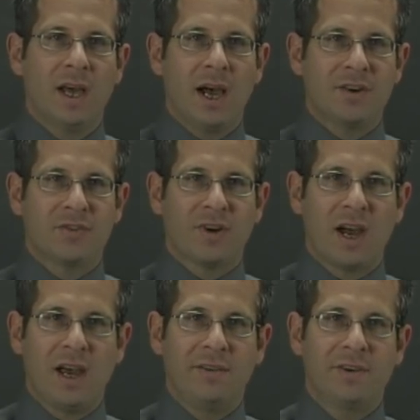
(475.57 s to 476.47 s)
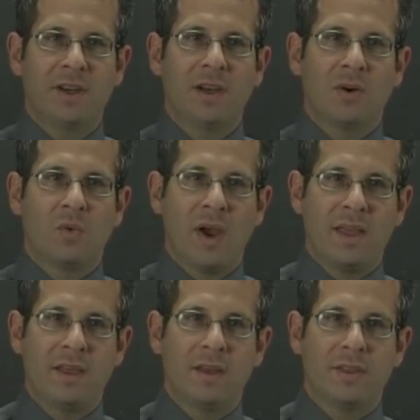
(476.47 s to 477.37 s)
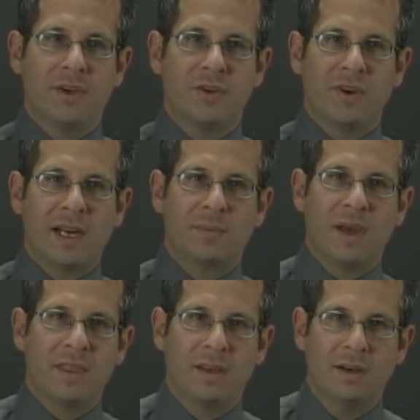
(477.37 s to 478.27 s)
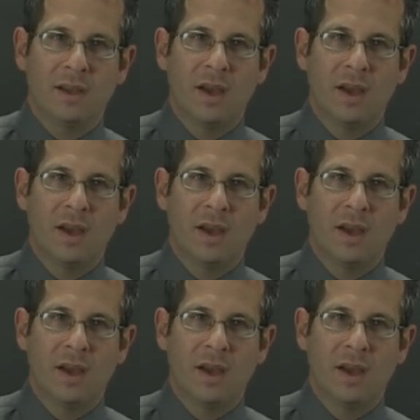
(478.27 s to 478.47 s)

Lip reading: I derived with the direct method.